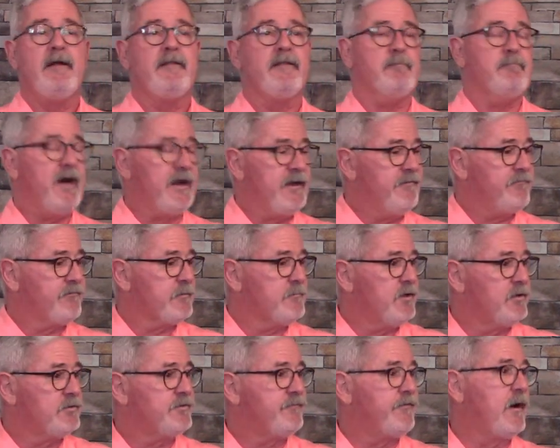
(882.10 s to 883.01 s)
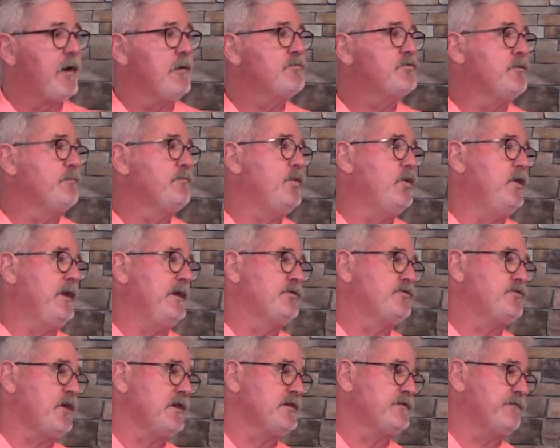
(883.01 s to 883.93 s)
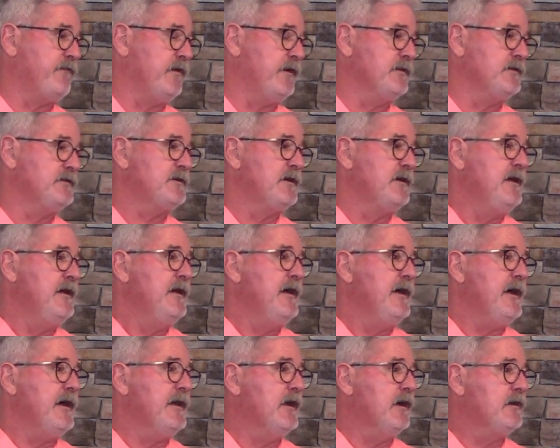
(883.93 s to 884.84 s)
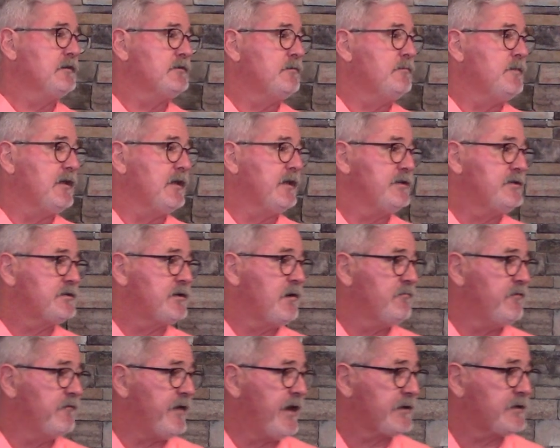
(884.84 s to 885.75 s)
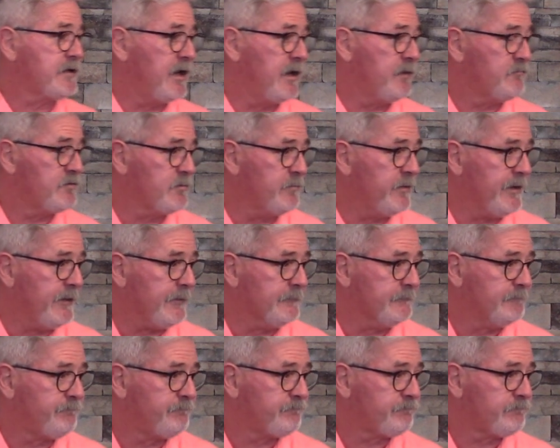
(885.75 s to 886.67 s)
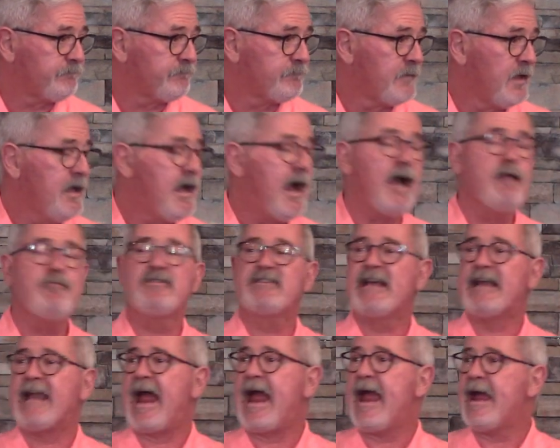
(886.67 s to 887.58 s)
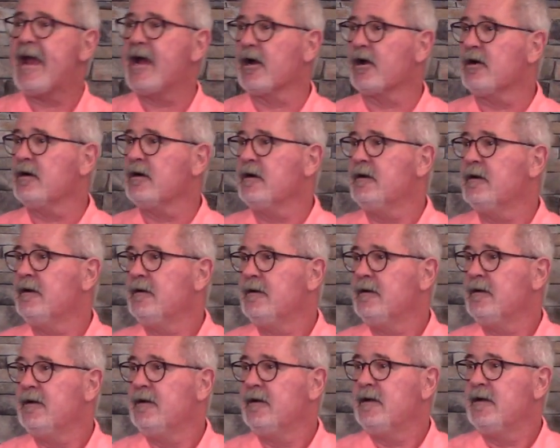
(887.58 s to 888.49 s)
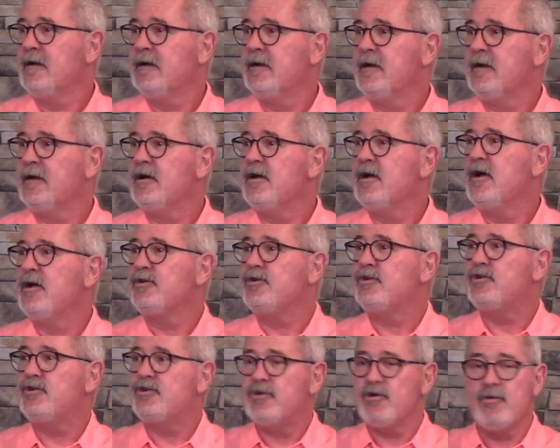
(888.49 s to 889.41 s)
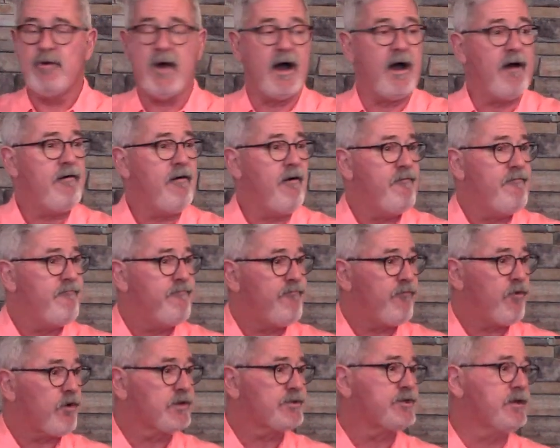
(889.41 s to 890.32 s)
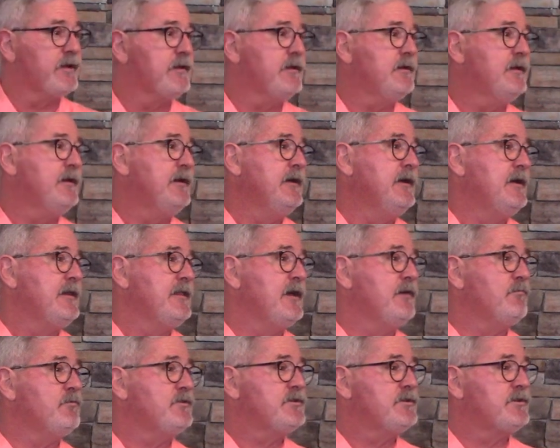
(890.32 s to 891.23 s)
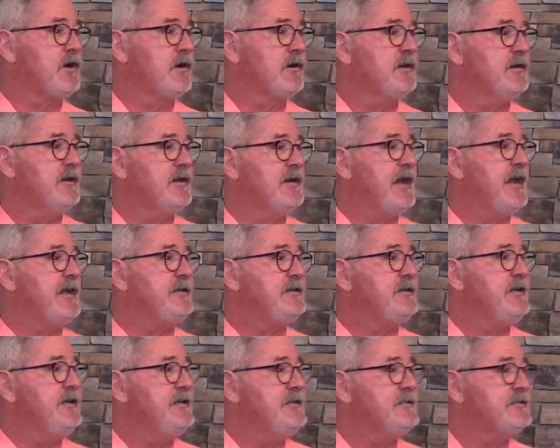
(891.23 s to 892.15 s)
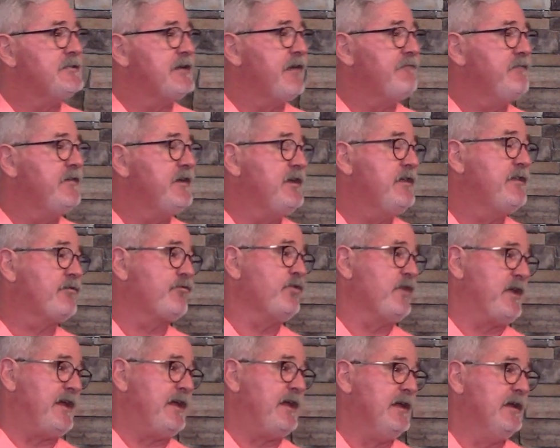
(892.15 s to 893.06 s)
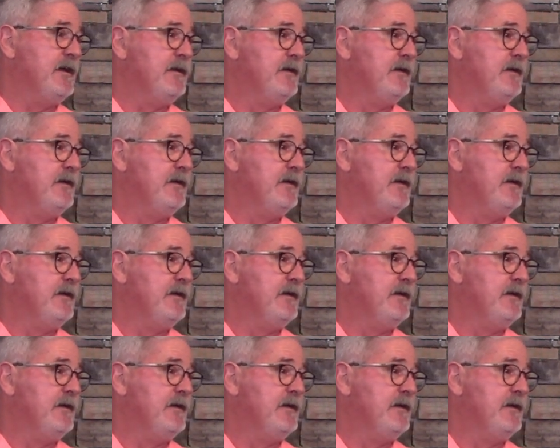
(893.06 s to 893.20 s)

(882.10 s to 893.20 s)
The money from those farms were put in trust funds, and ultimately some of that came to me. I was an heir to a fortune that was started in 1873.